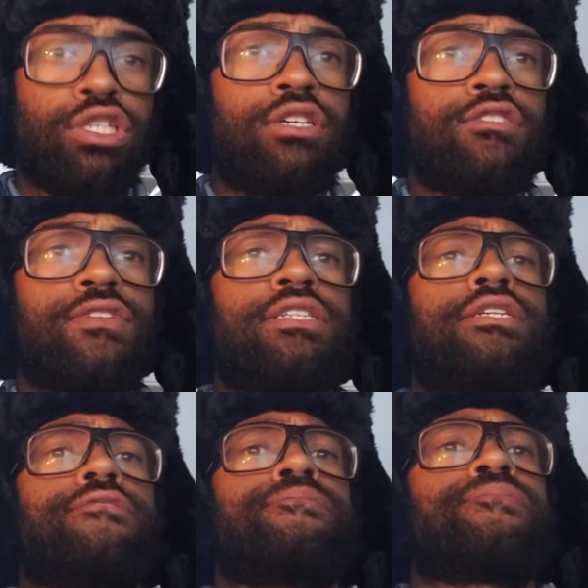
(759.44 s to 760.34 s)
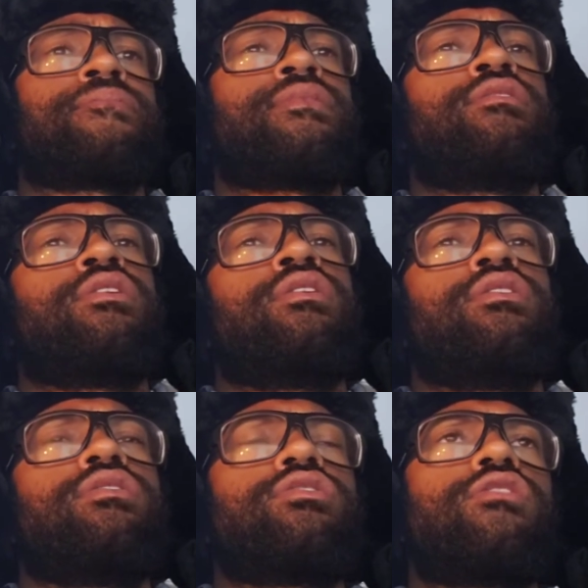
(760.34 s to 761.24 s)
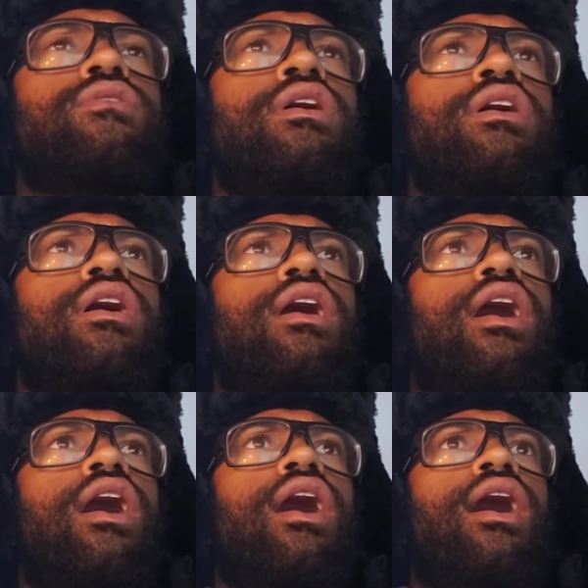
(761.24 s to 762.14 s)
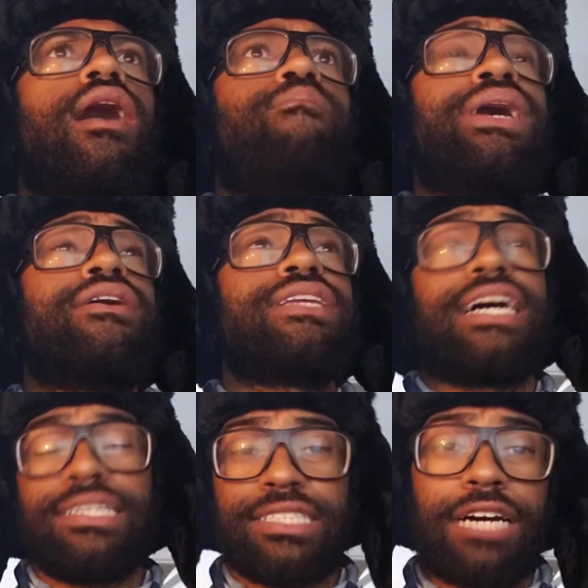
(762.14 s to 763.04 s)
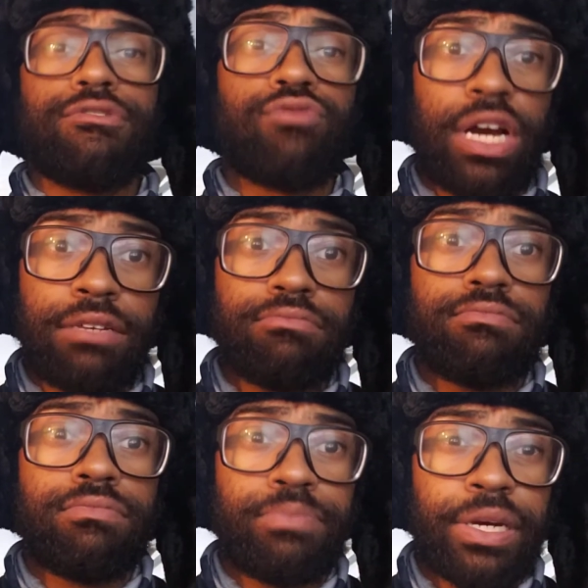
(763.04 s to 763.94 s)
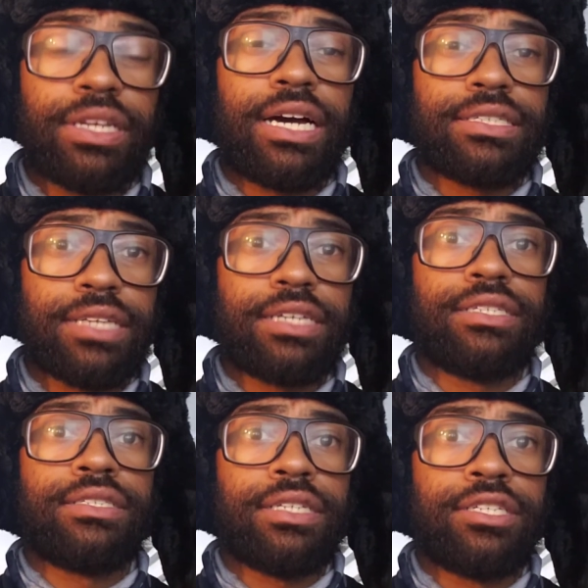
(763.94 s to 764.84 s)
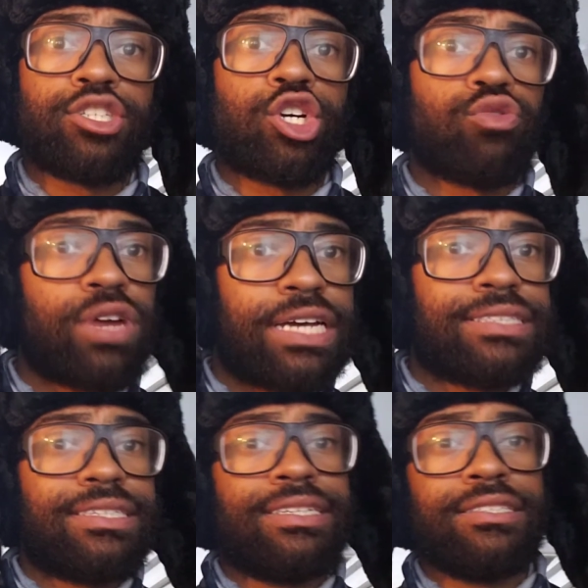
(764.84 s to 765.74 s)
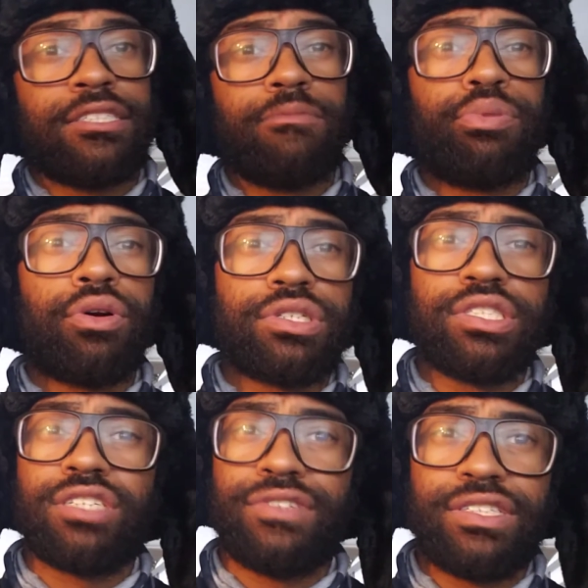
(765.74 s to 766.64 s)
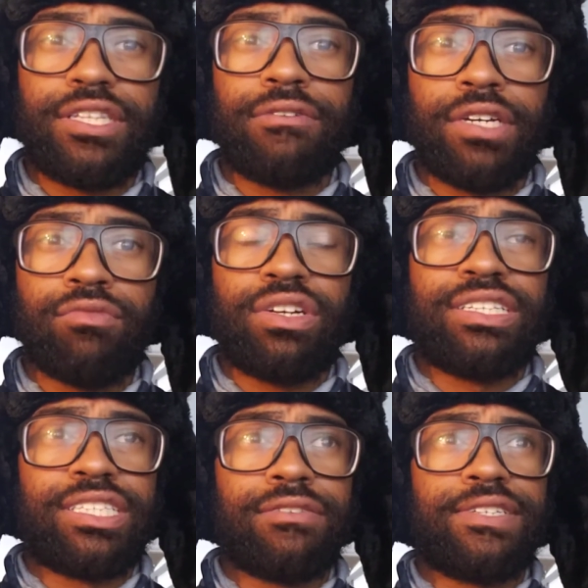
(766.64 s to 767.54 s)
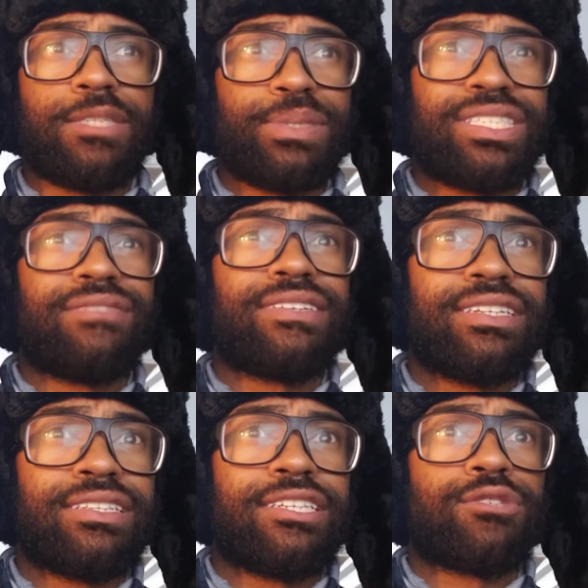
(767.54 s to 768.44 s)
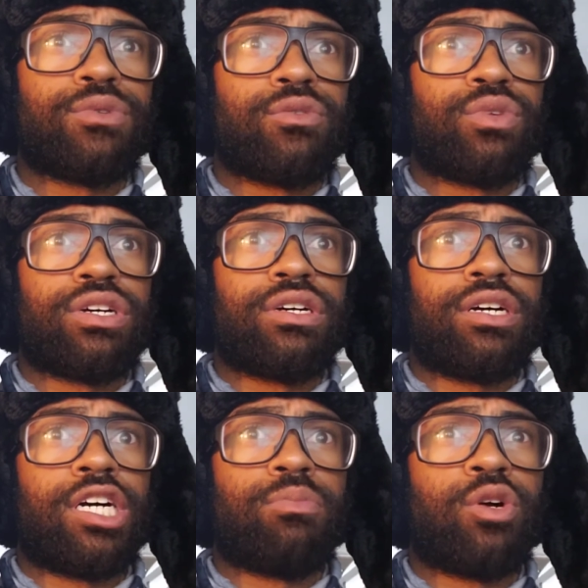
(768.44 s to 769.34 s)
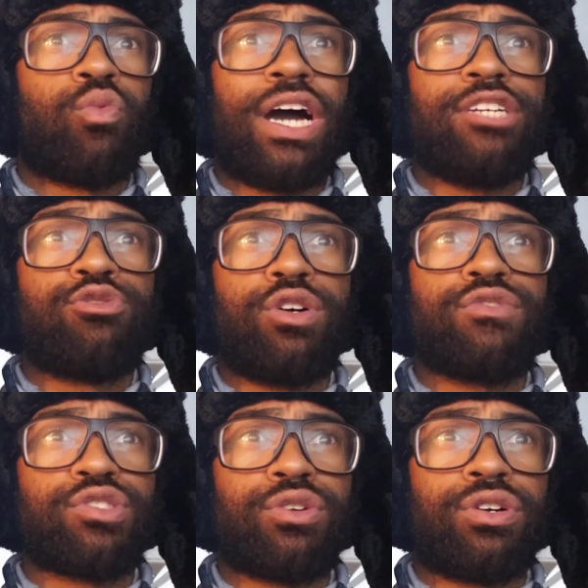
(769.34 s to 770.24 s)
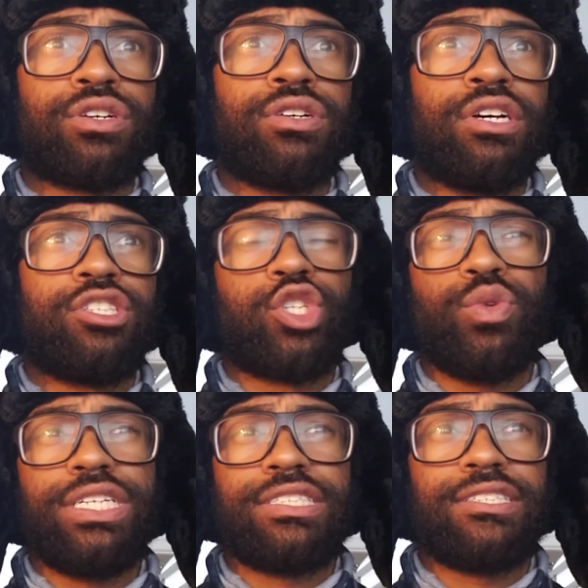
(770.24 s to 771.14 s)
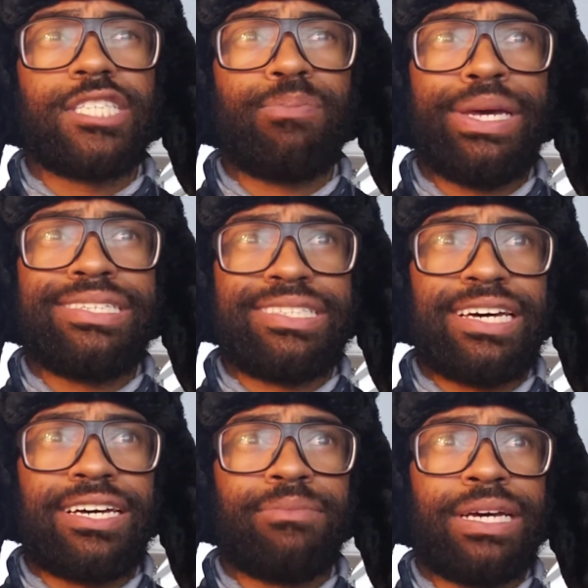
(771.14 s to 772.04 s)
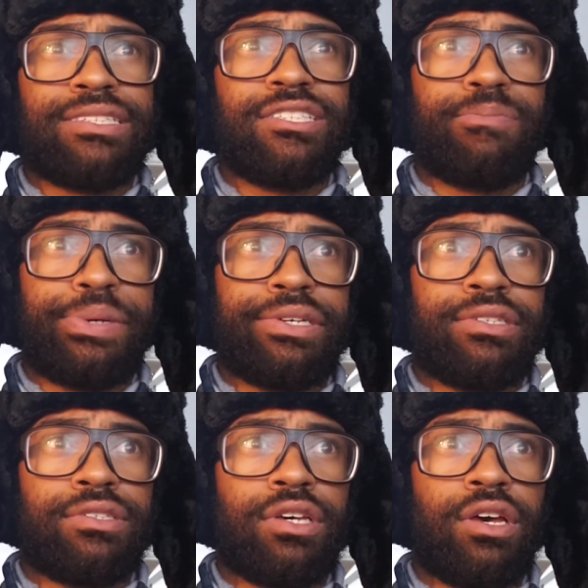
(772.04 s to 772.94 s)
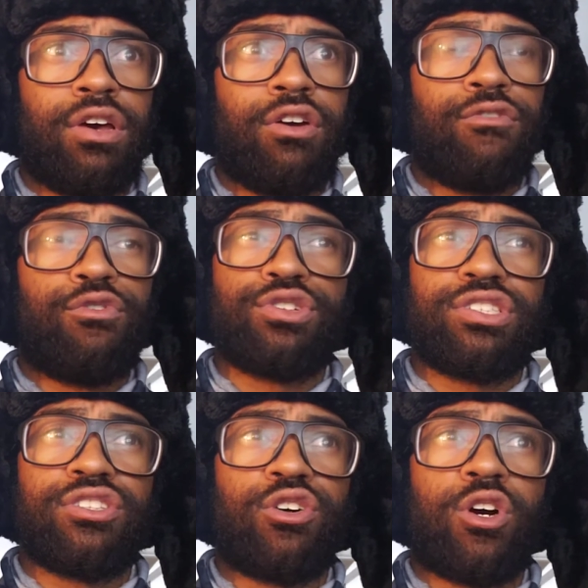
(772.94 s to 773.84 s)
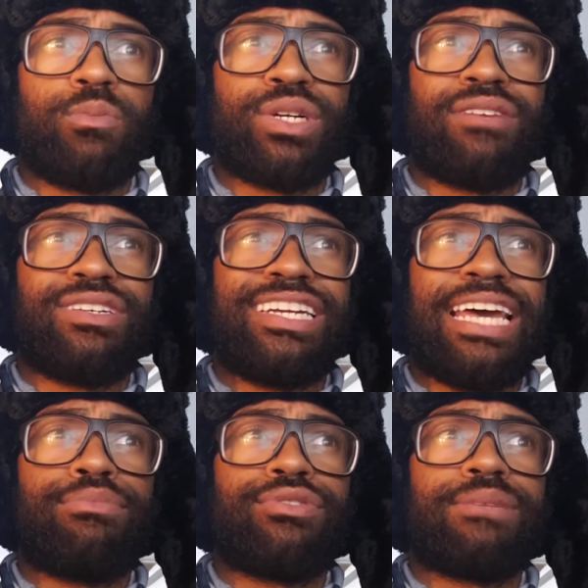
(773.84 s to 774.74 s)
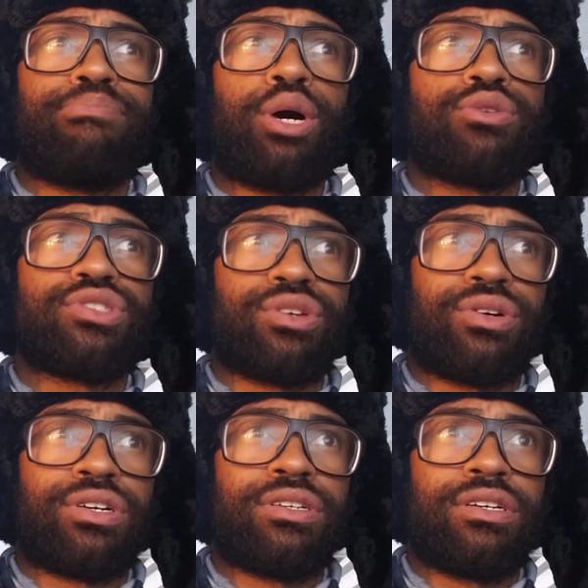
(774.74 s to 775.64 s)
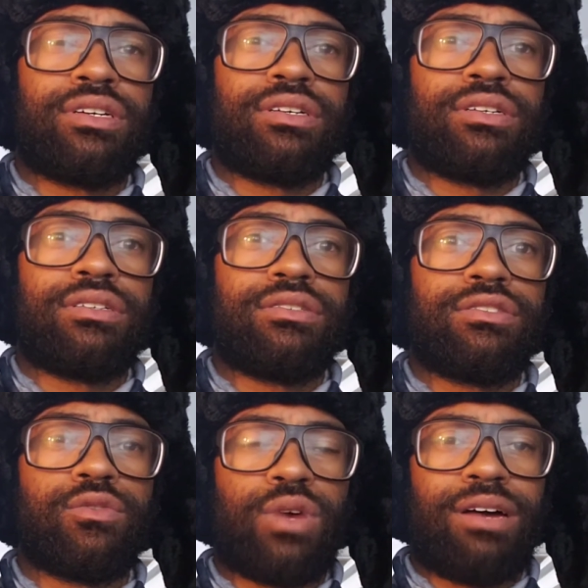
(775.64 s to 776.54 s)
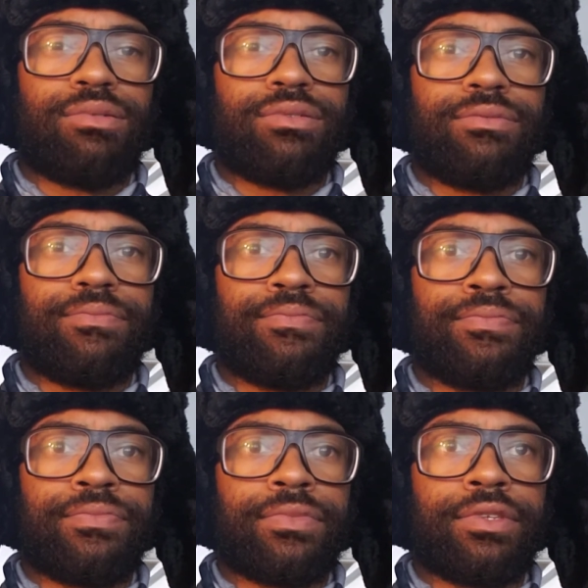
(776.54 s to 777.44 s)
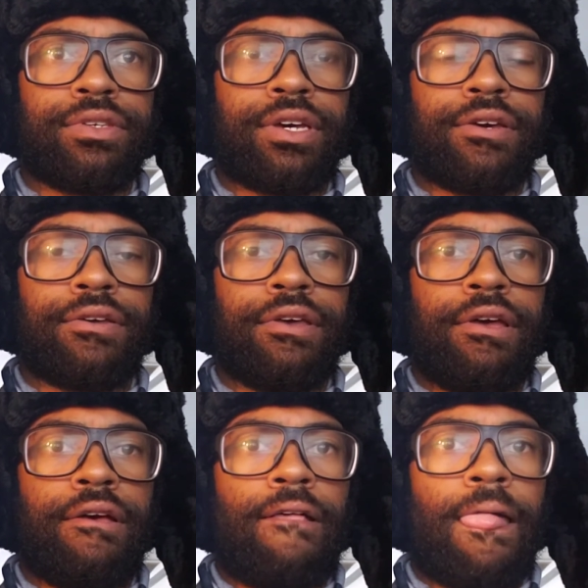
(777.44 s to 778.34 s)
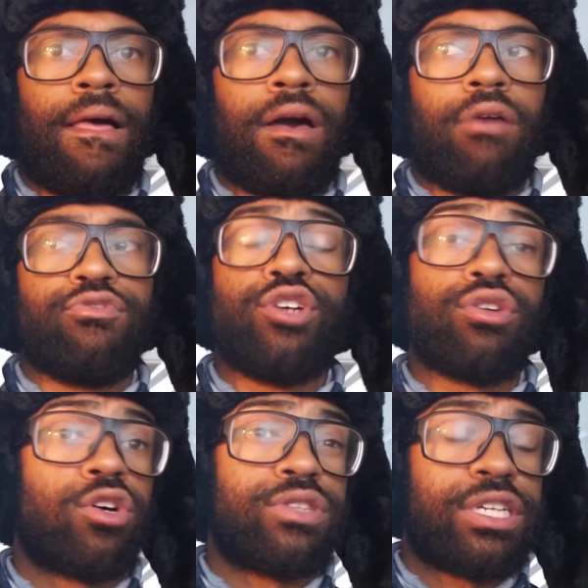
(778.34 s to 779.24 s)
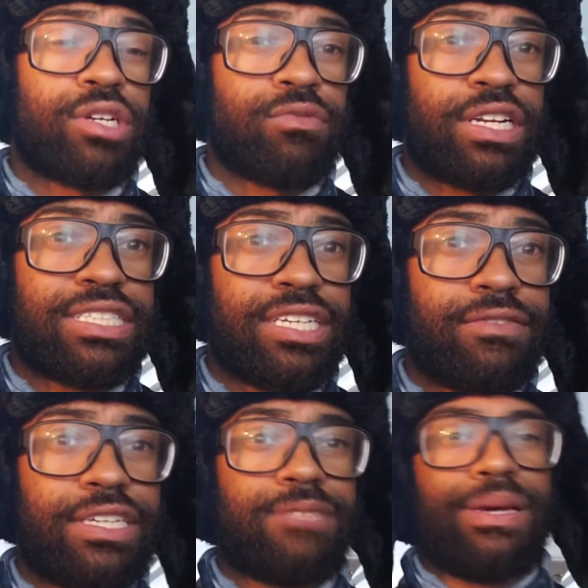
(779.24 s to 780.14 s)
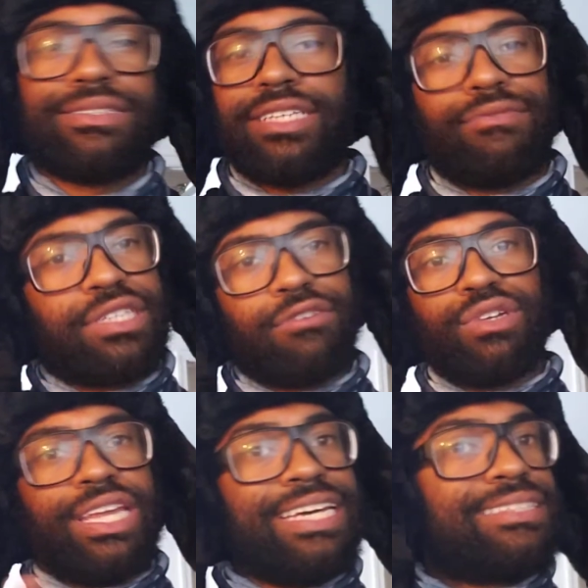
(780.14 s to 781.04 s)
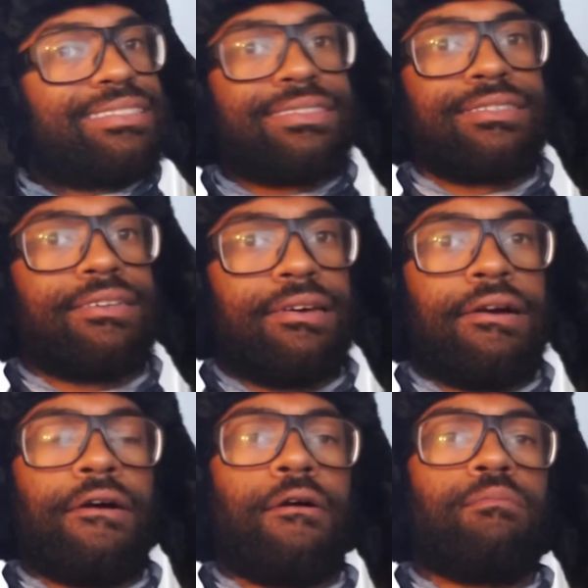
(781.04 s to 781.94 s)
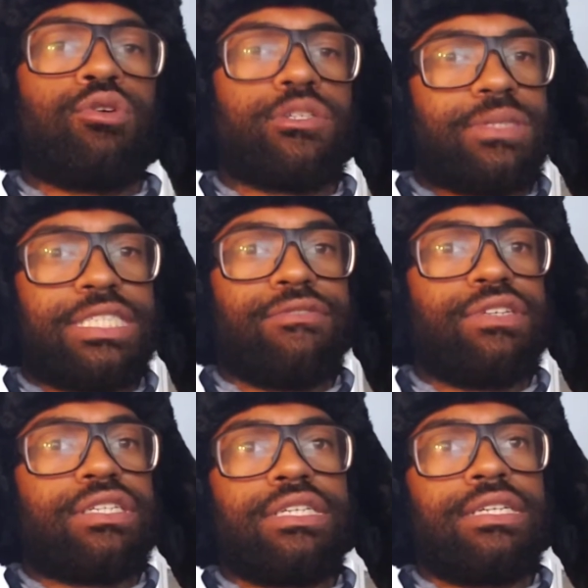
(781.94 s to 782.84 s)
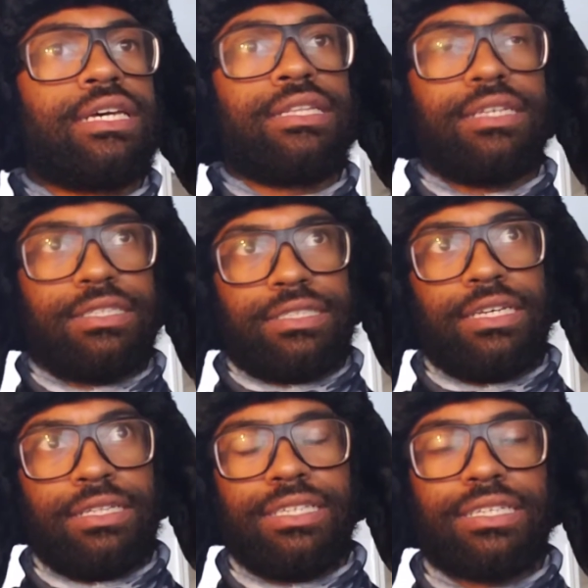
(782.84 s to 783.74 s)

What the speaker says: Let's find out. So, apparently Einstein was right. Apparently Einstein is correct in some portions of his theory of relativity, specifically this one, where a white dwarf star twists space-time as it spins, forcing the orbit of a neighboring pulsar to wobble. Okay. If you don't know theory of relativity, it's basically everything relates. More specifically, in this